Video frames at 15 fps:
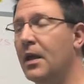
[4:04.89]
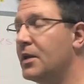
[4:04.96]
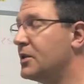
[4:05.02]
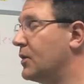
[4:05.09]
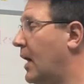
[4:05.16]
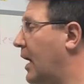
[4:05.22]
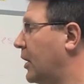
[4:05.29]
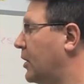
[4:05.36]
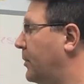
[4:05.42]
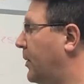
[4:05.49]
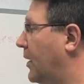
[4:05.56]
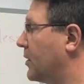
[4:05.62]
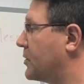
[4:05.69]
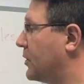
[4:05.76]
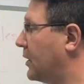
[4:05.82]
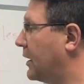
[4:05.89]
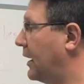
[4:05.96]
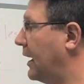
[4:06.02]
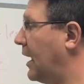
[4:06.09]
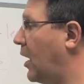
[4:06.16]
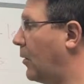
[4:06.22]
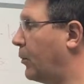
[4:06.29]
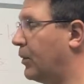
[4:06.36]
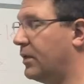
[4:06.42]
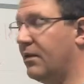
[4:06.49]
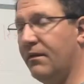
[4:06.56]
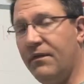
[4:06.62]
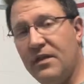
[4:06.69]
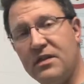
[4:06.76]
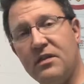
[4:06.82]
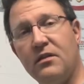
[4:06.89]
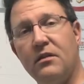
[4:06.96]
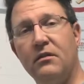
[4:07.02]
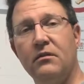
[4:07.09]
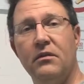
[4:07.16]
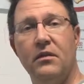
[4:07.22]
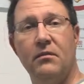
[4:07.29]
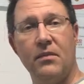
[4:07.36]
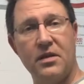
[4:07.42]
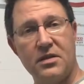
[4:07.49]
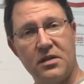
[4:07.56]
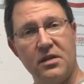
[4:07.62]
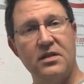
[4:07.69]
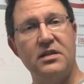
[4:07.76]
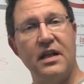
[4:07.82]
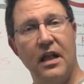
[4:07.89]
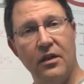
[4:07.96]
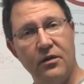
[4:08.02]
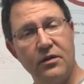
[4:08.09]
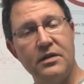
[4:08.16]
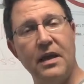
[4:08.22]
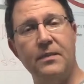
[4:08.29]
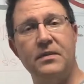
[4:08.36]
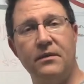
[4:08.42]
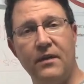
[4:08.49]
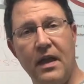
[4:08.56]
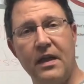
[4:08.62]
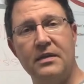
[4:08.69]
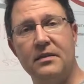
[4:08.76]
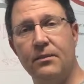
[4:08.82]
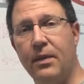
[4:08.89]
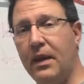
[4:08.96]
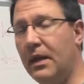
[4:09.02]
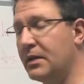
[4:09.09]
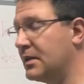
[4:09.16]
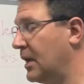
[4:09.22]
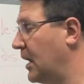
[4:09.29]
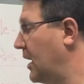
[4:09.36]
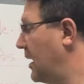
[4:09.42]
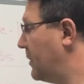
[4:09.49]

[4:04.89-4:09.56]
So acupuncture can help with the physical, the musculoskeletal types of aches and pains,